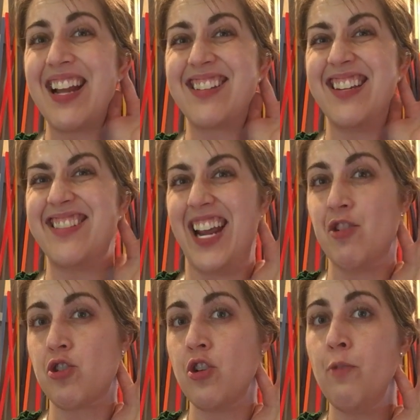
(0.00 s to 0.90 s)
That's
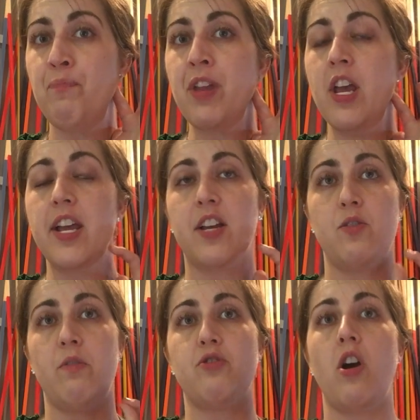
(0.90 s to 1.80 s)
intentional,
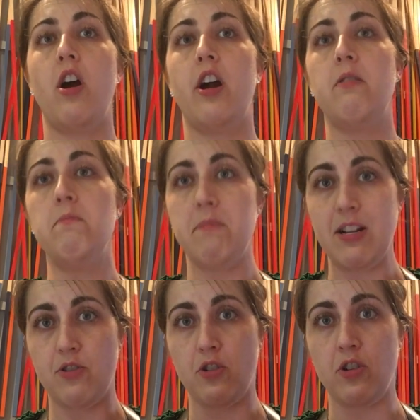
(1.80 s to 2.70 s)
because a retard
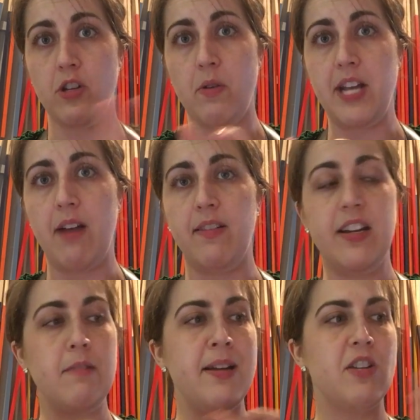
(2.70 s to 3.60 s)
means to slow down a
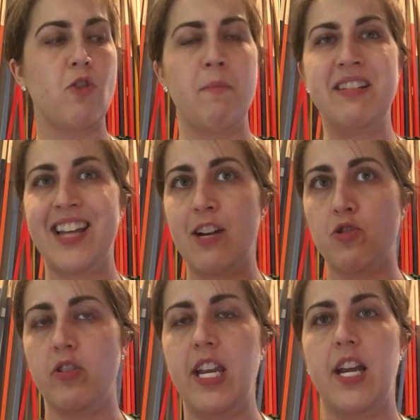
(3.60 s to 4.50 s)
little bit, so I'm
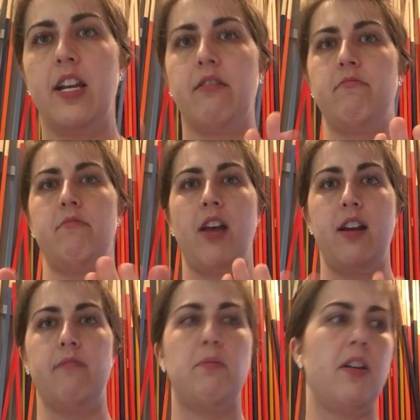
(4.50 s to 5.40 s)
intentionally going to
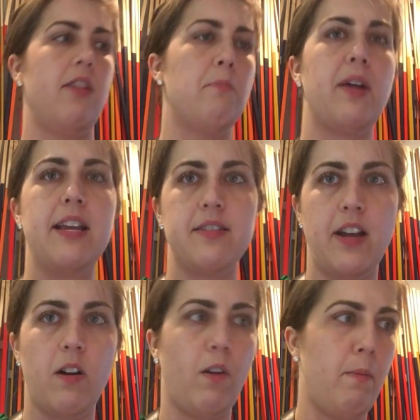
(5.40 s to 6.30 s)
kind of put on the brakes
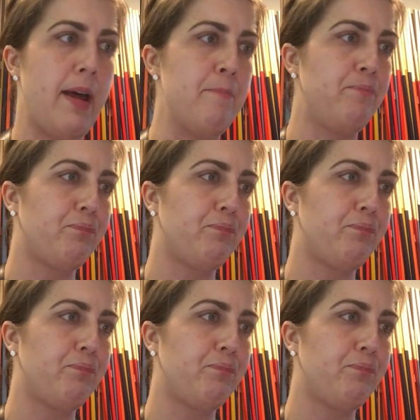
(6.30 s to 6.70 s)
there a little bit.